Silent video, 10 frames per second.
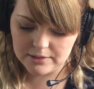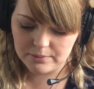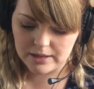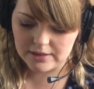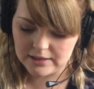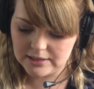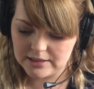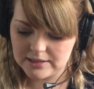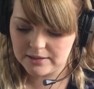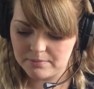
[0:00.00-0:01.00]
a word. This
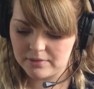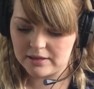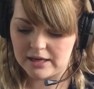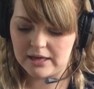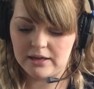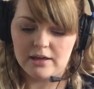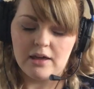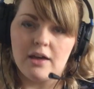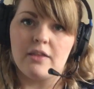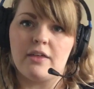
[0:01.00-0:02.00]
is something
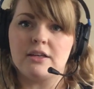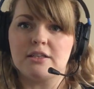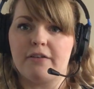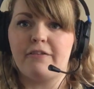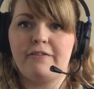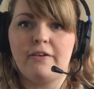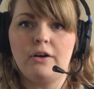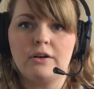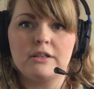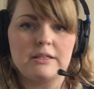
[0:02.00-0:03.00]
that a
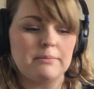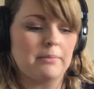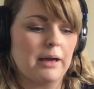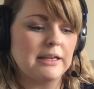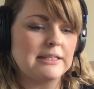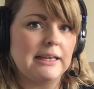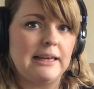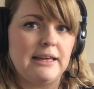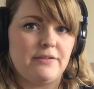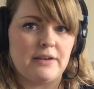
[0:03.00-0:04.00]
fox might
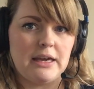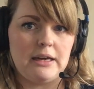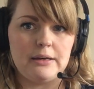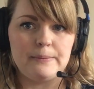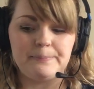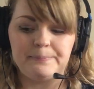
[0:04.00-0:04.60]
live in.